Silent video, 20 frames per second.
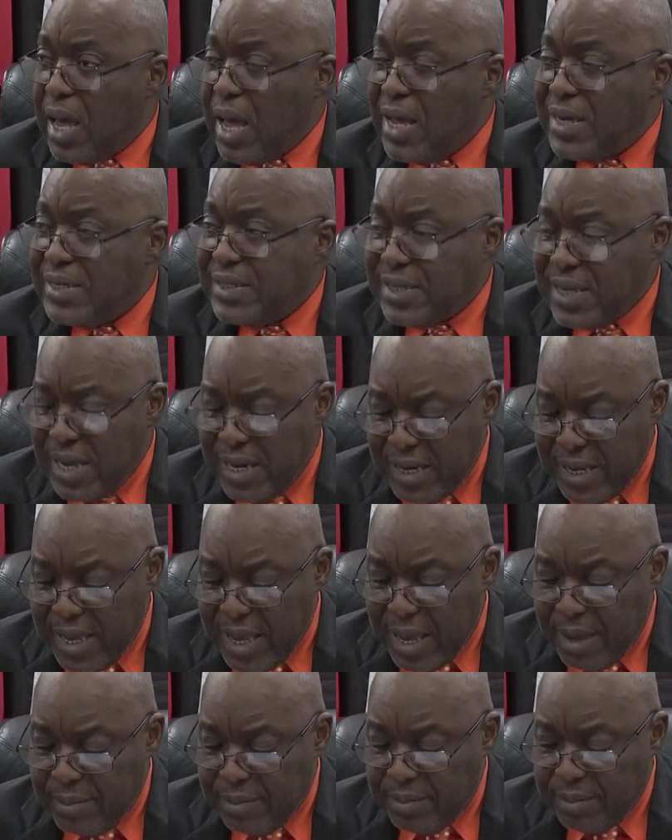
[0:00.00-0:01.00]
at 10
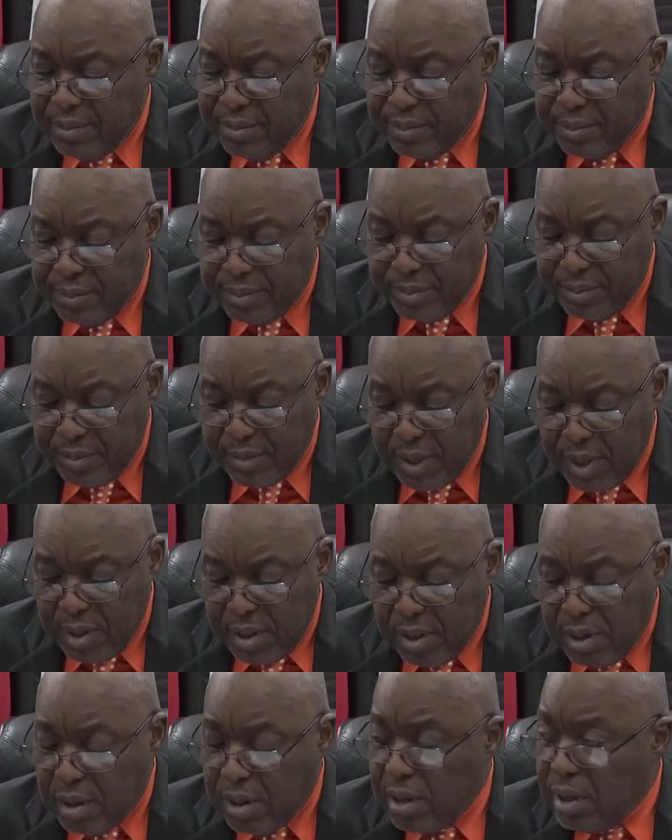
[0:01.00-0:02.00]
a.m.
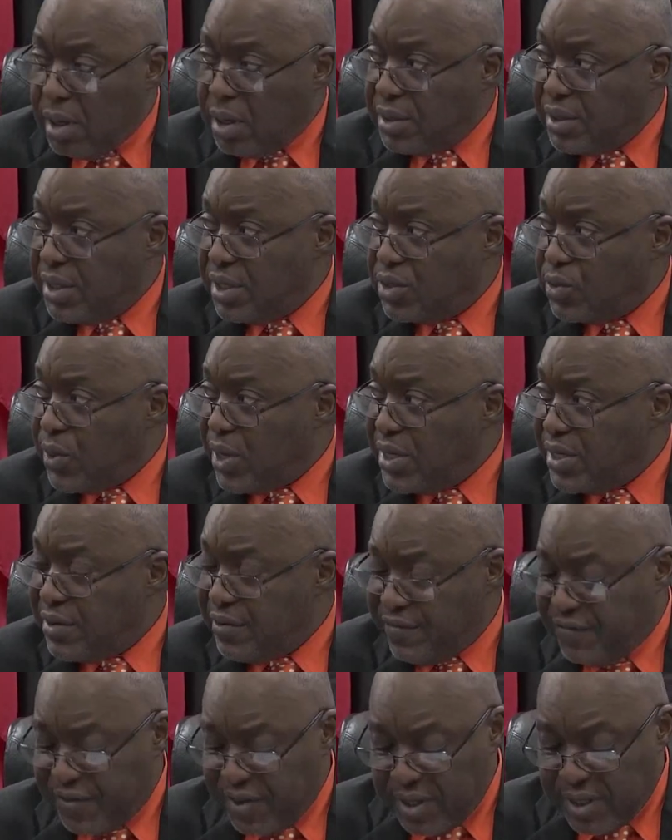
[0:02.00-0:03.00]
on the
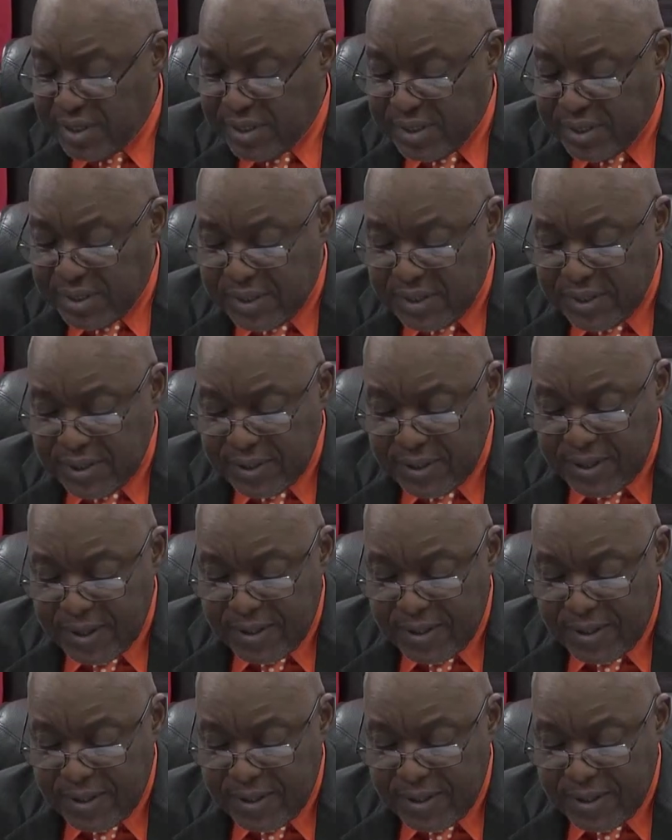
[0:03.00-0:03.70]
21st.